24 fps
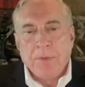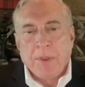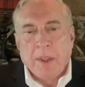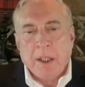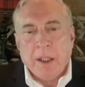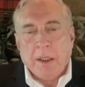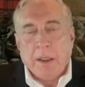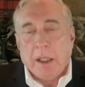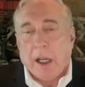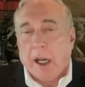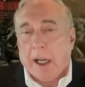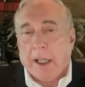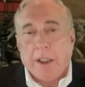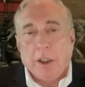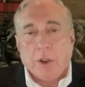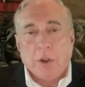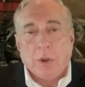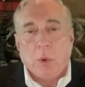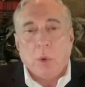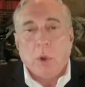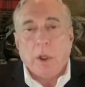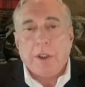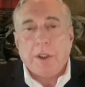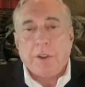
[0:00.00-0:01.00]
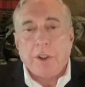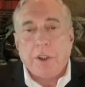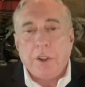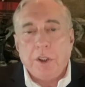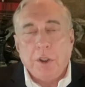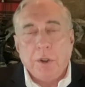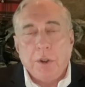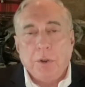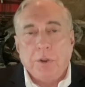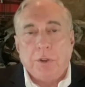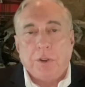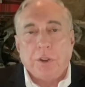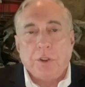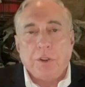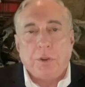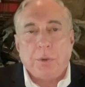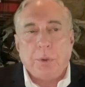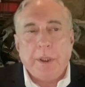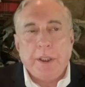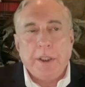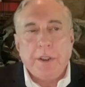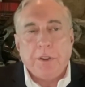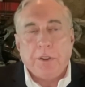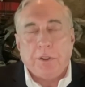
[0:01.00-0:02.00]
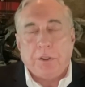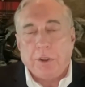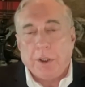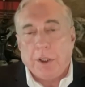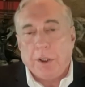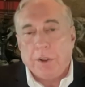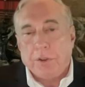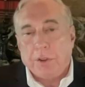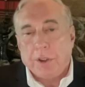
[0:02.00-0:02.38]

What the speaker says: Now, I don't know what the news in Sweden says.